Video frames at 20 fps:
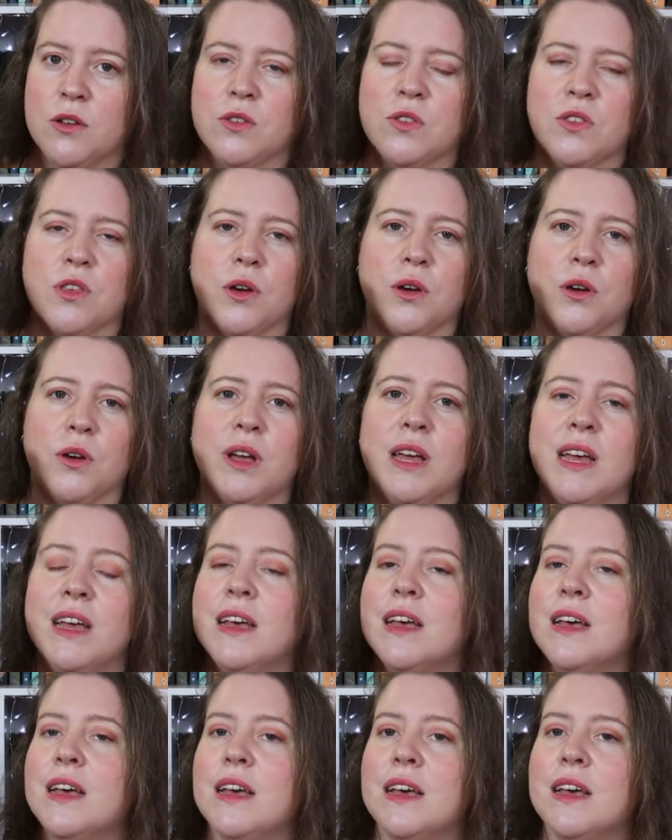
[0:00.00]
So
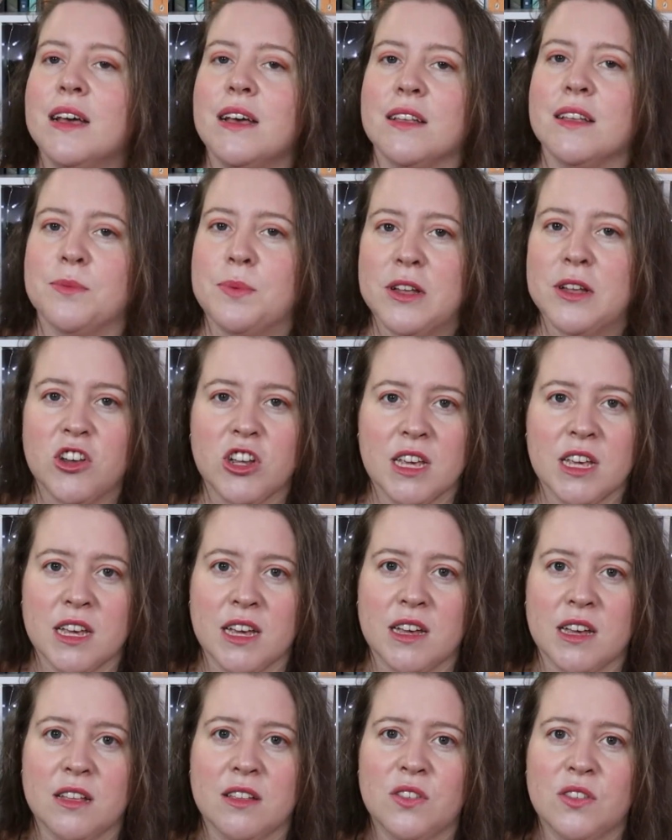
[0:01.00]
there's a bunch of
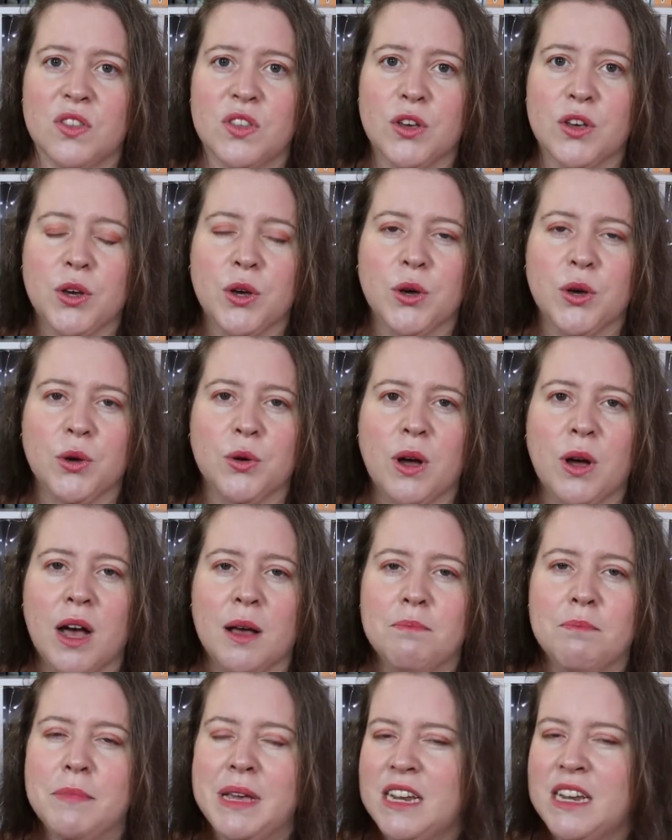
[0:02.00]
kids who are
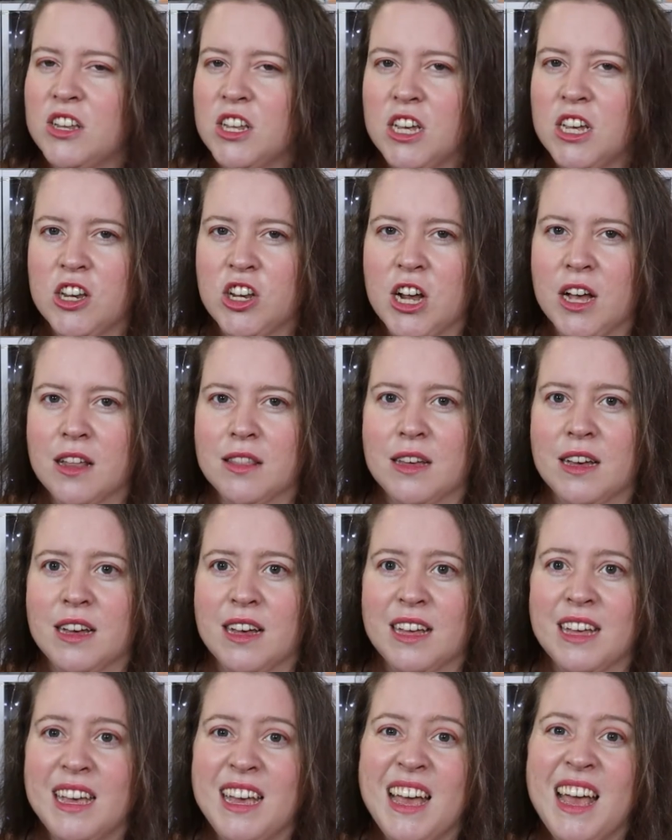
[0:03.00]
meeting each
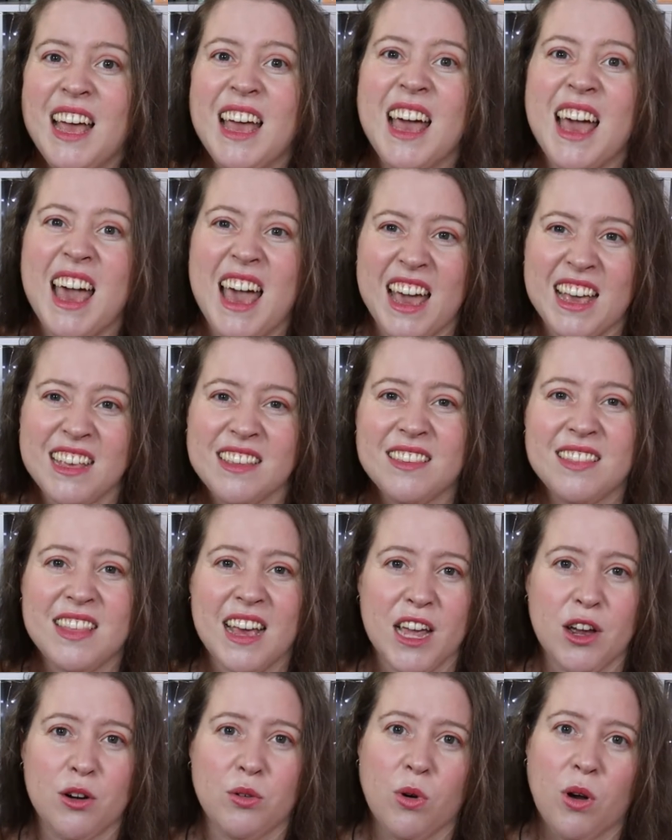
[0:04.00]
other as
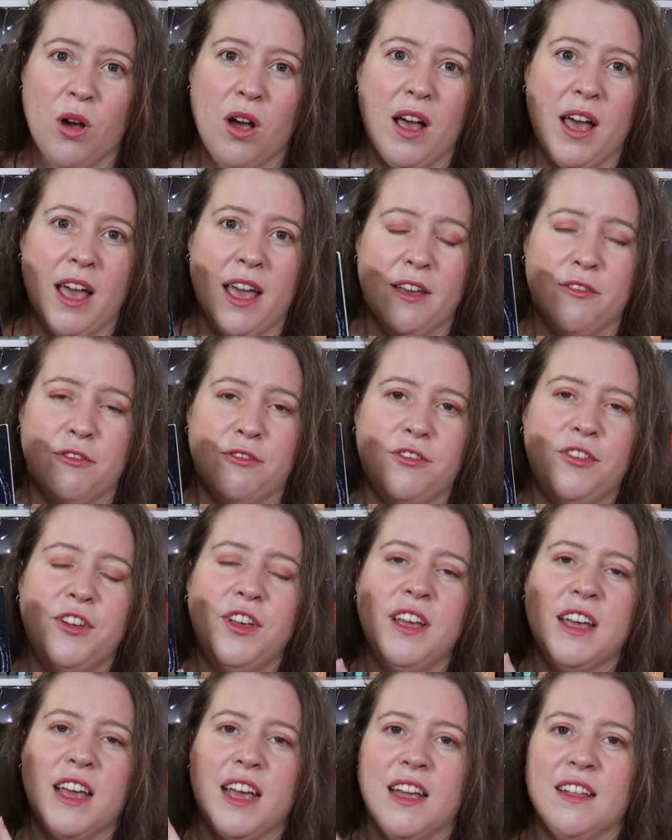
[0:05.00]
they arrive
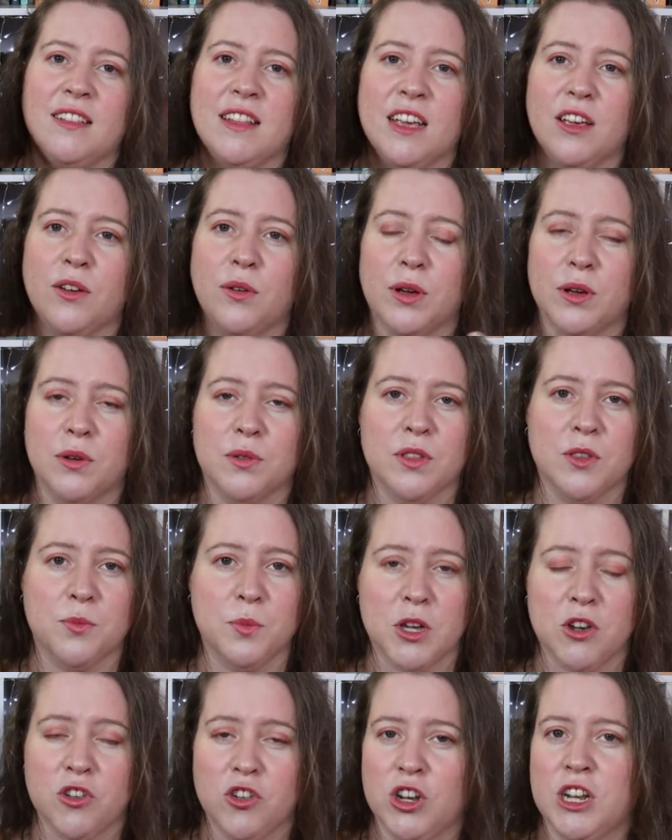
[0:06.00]
and then going on this
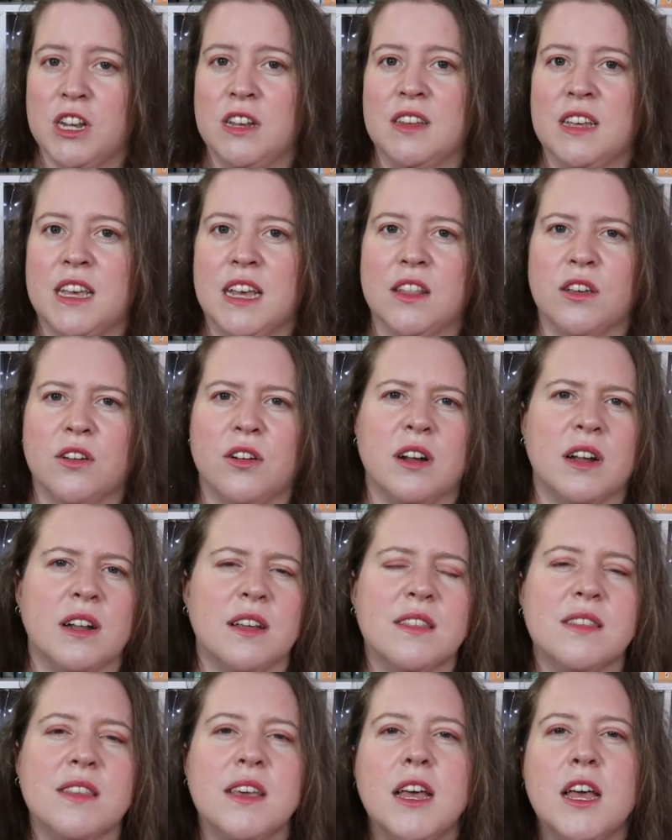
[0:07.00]
big journey together, and
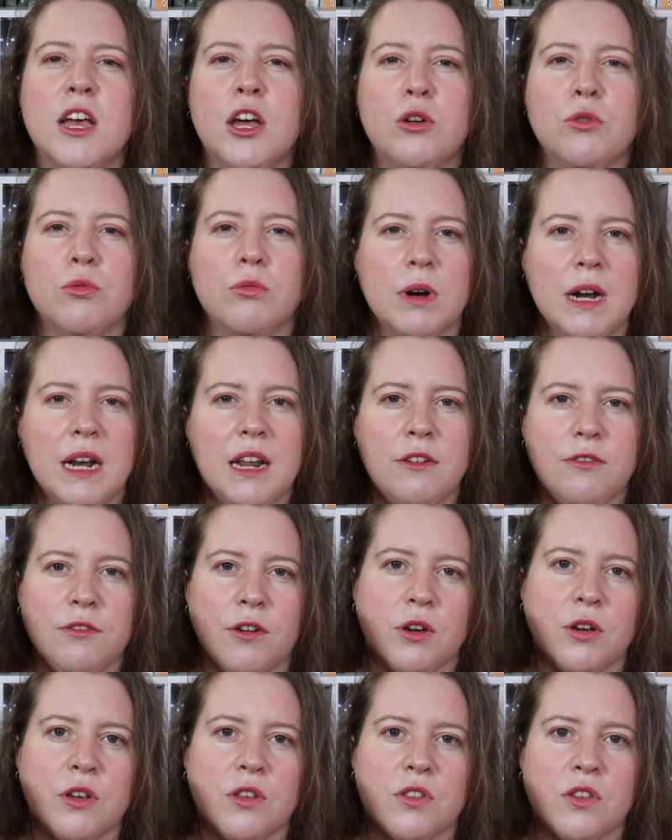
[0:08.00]
it's really
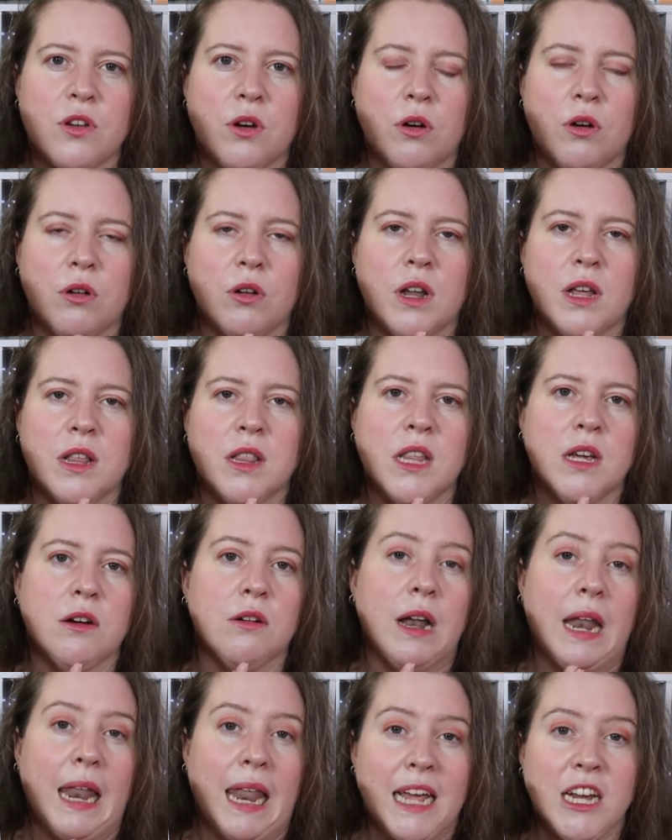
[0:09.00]
focused on their
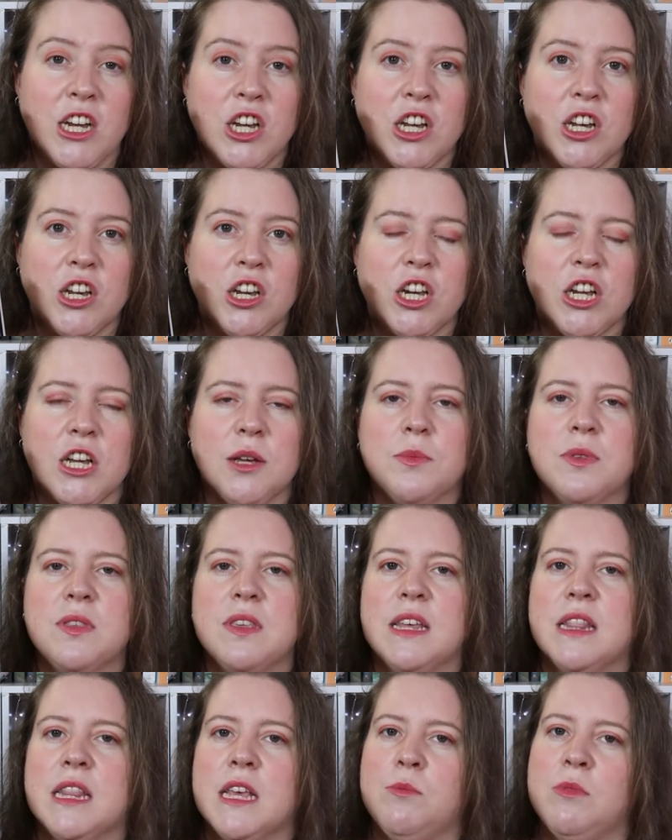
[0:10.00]
relationships
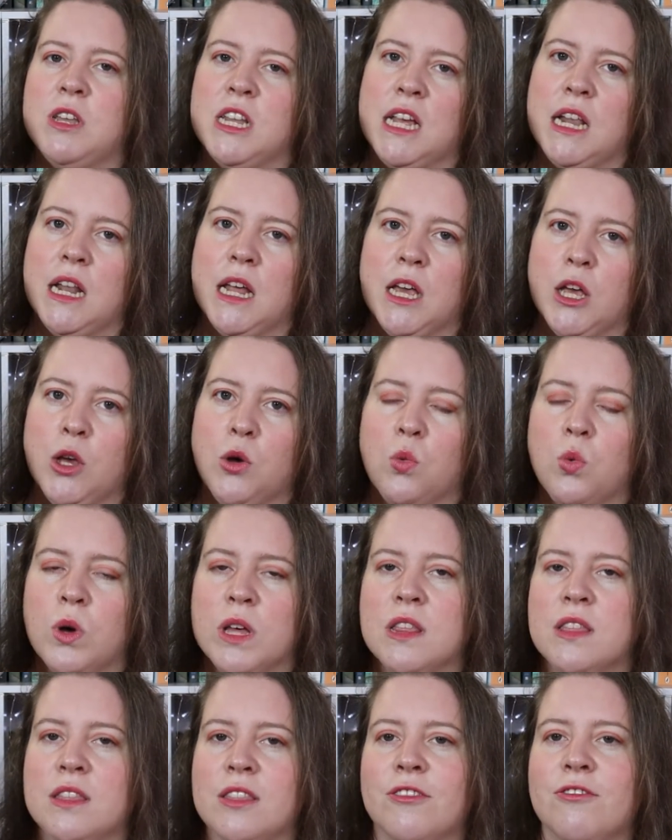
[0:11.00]
and them dealing
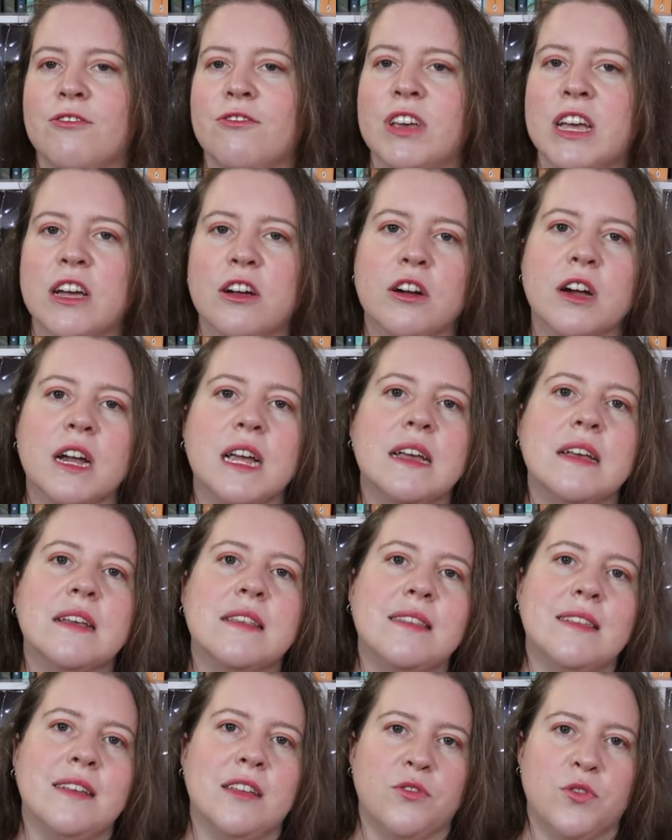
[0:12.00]
with the
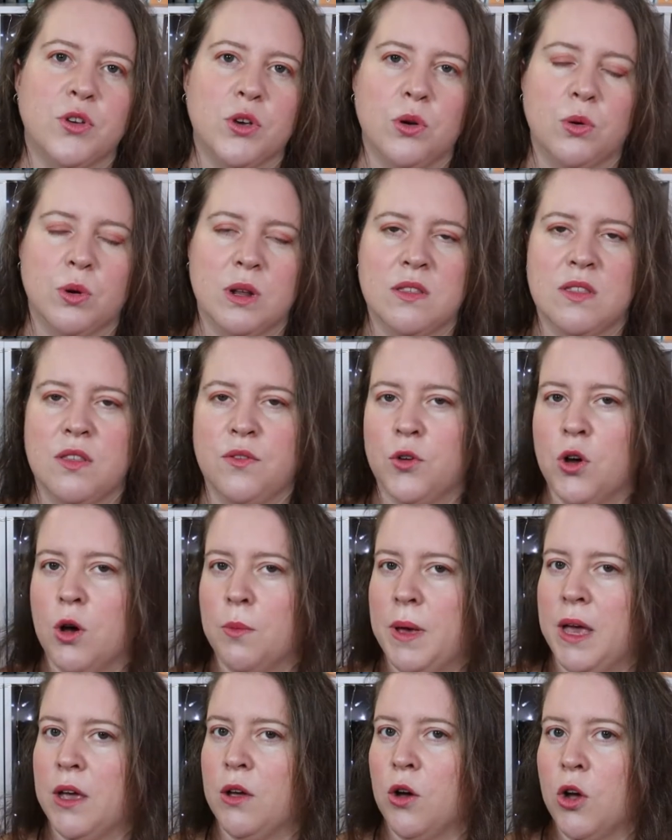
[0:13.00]
various difficulties they've got
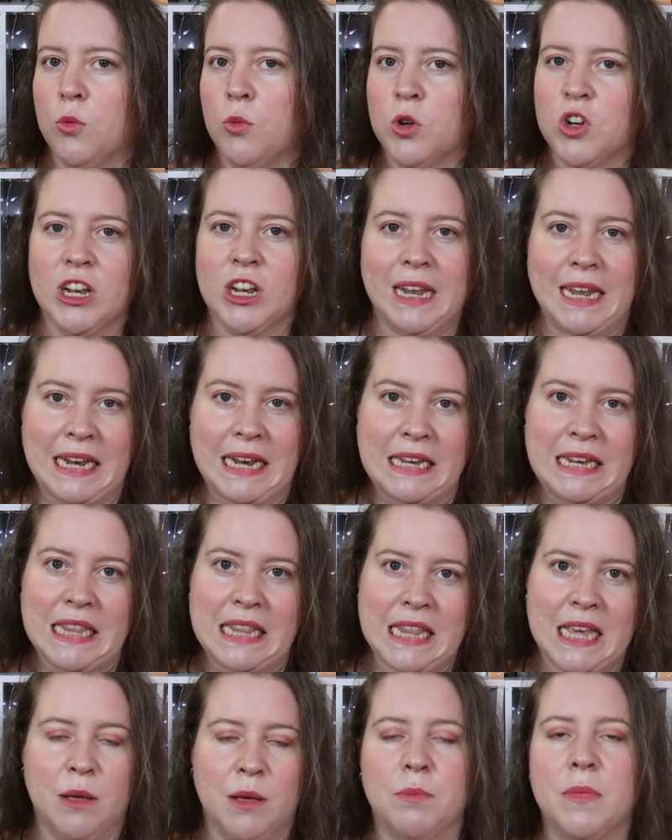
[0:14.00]
back home which led to
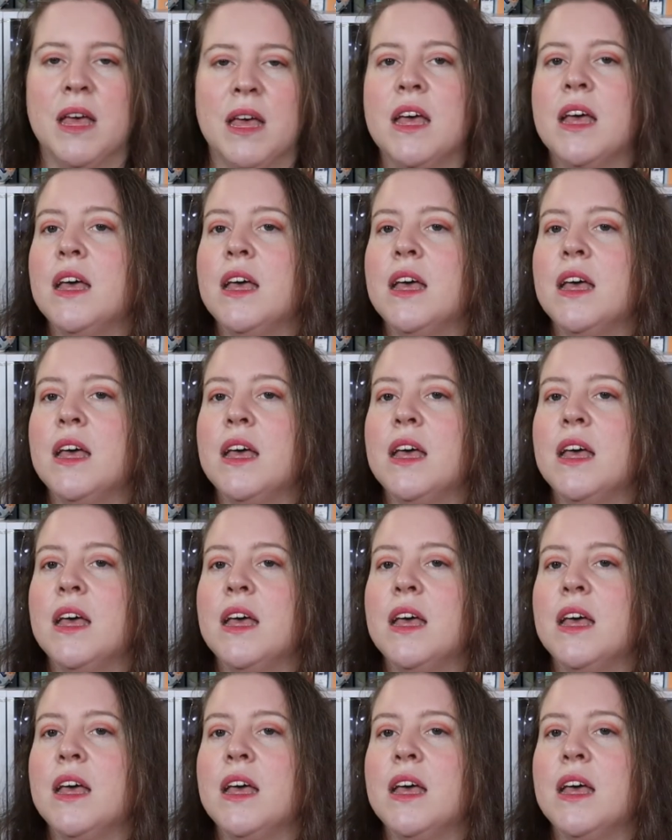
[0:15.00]
them